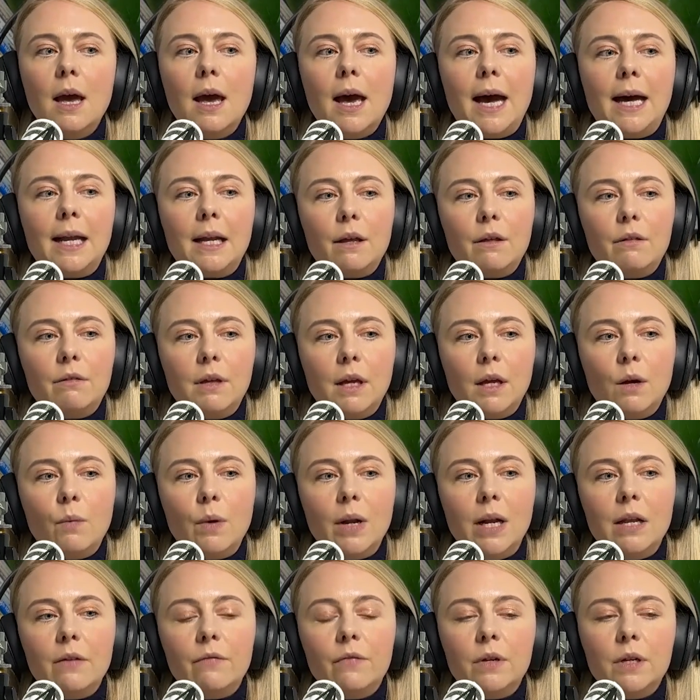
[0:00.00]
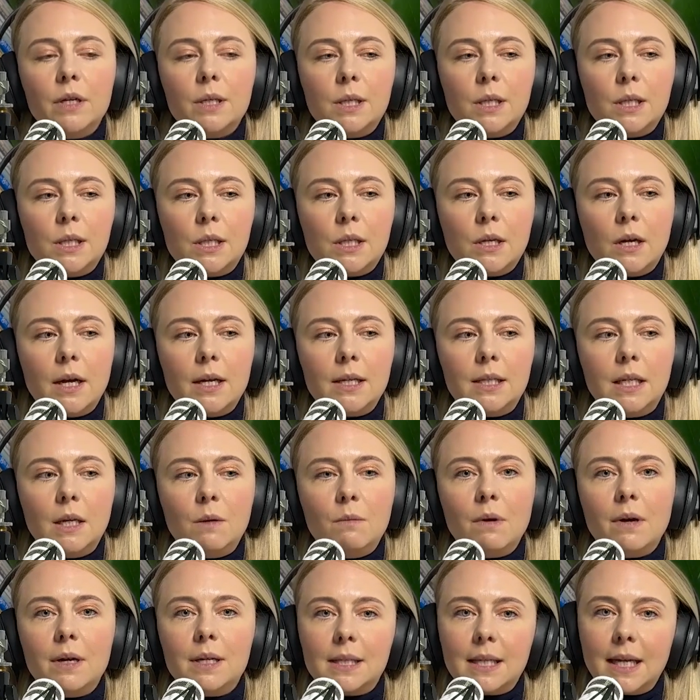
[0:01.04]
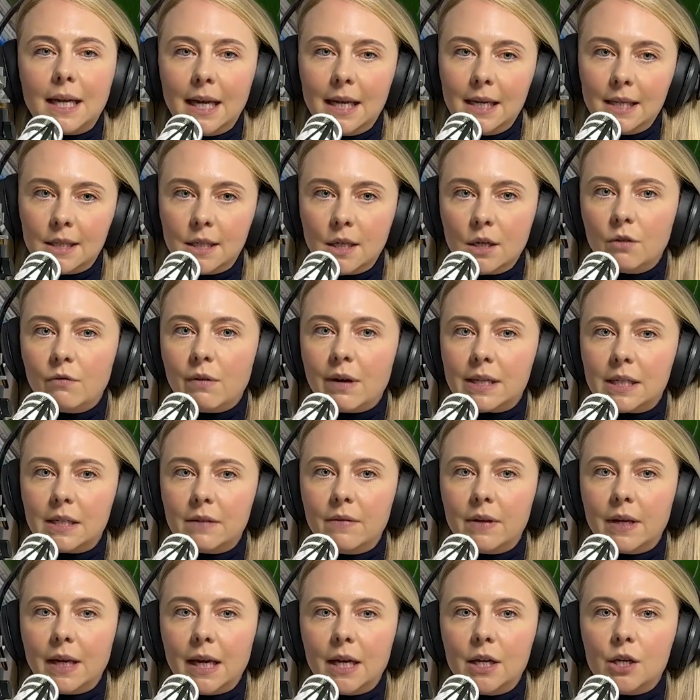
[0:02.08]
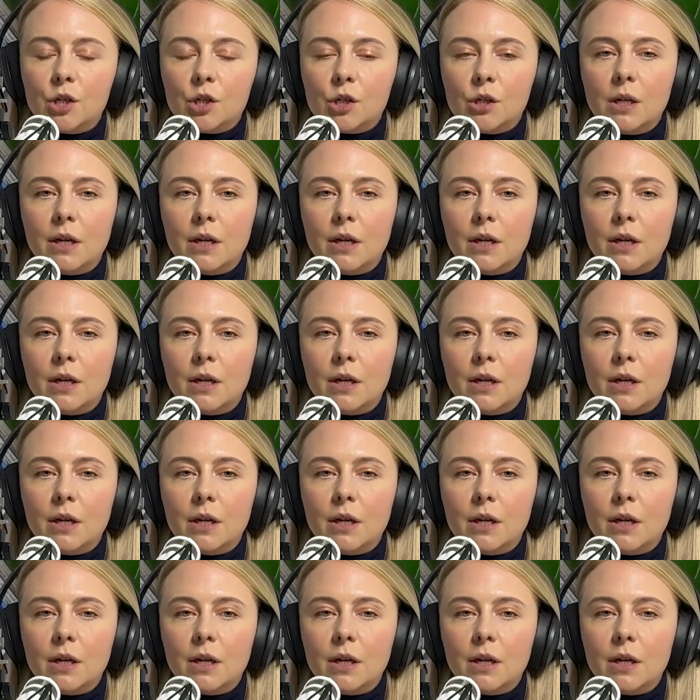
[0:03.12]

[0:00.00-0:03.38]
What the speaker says: And I think we live in a society where it's that instant gratification.